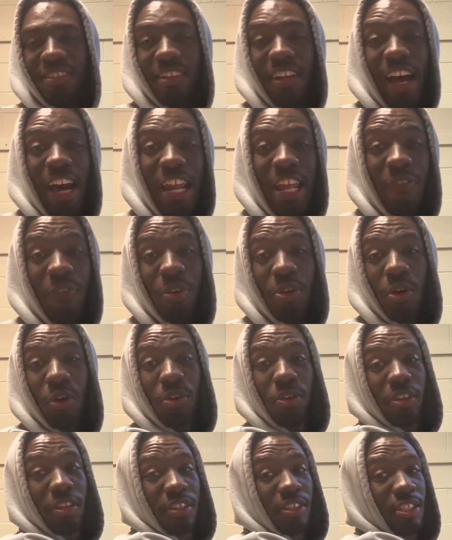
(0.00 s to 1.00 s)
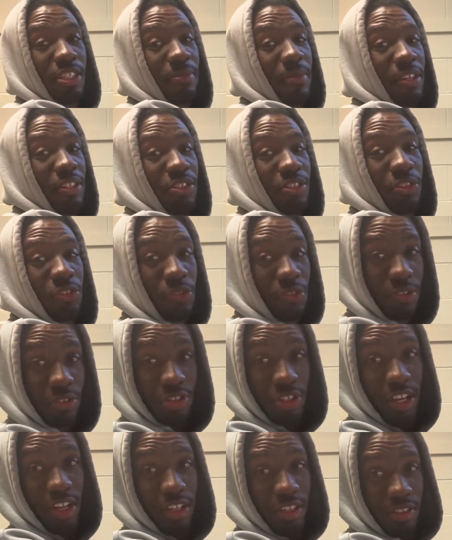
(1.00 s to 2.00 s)
I didn't even know you could see my shit through the
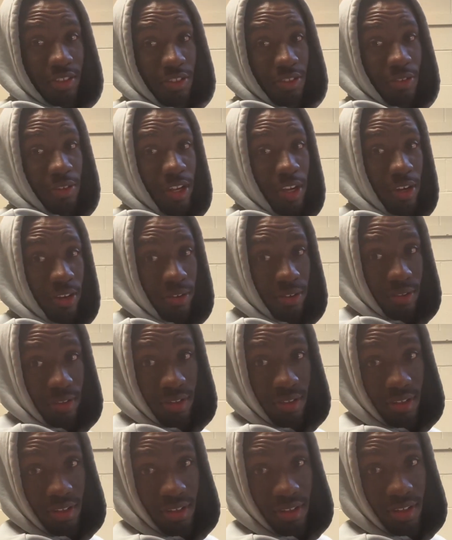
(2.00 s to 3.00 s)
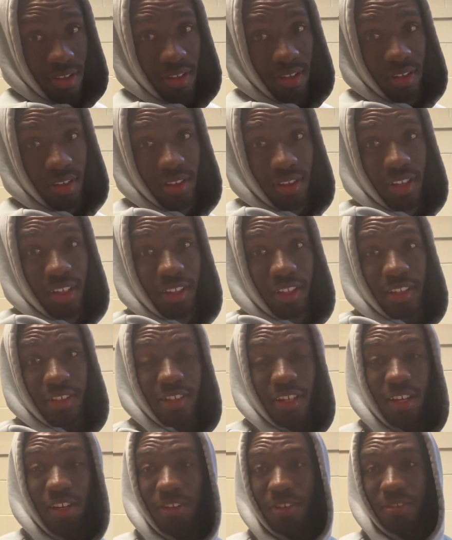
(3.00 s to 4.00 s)
jacket till now. Like that's
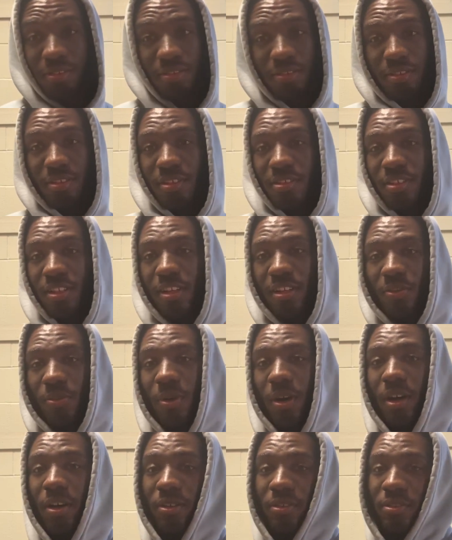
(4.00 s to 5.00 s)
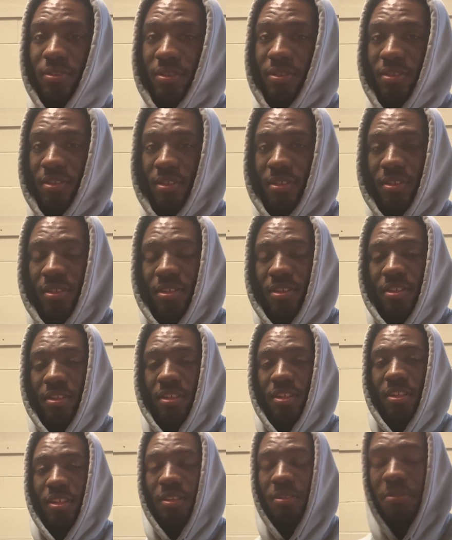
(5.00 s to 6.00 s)
kind of wild.
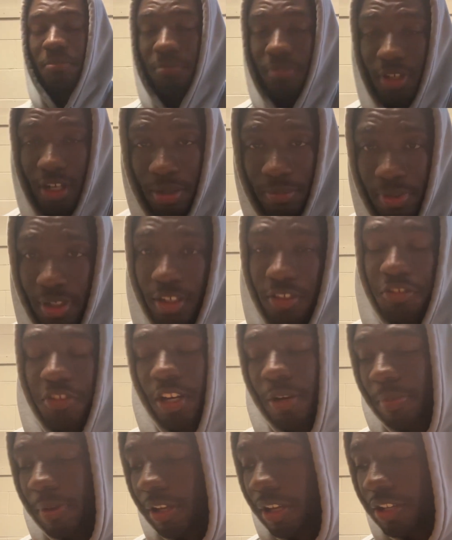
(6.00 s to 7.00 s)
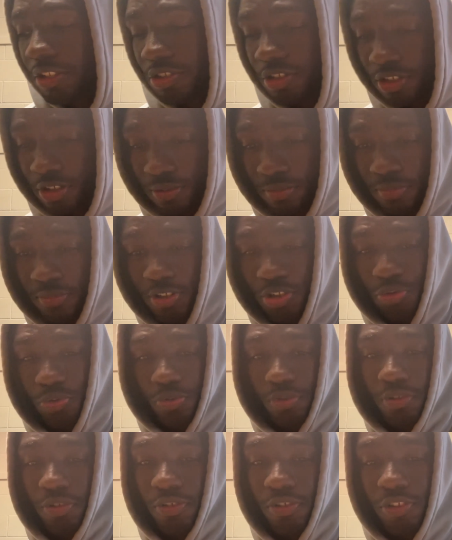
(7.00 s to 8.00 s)
But I mean, I shop at H&M. It's
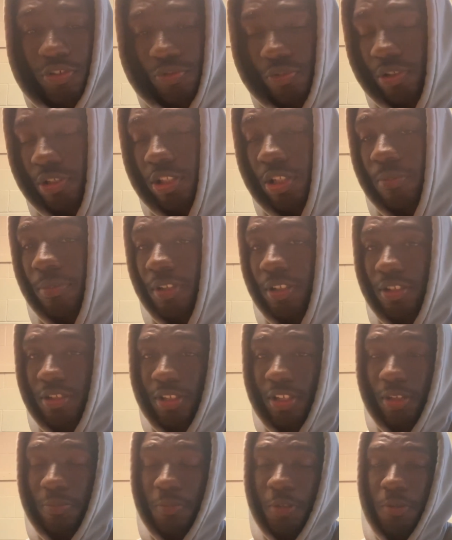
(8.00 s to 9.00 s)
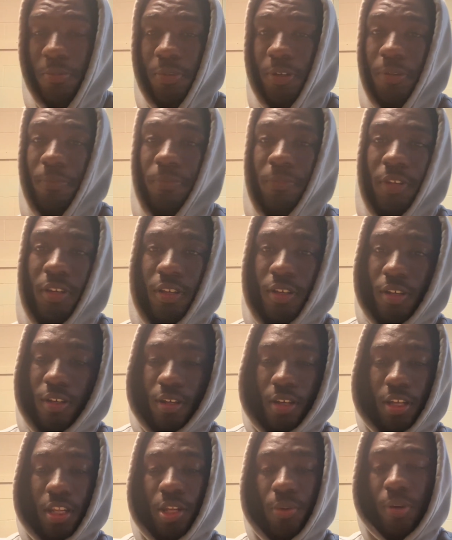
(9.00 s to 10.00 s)
for slim niggas like me. But
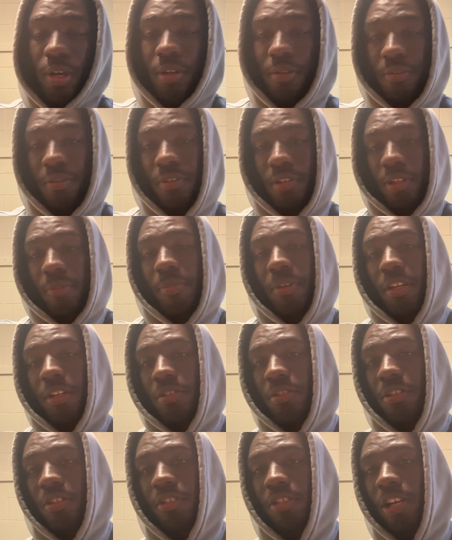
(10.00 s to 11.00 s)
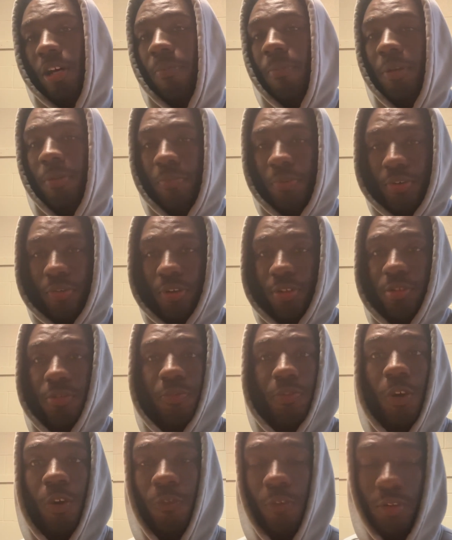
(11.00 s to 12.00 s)
anyway, let me get into the topic: progressive
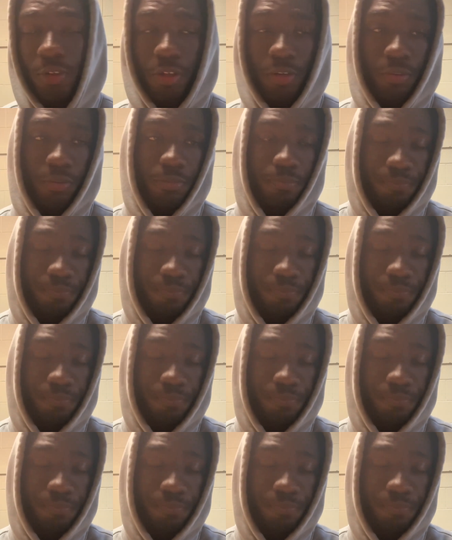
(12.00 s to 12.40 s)
overload.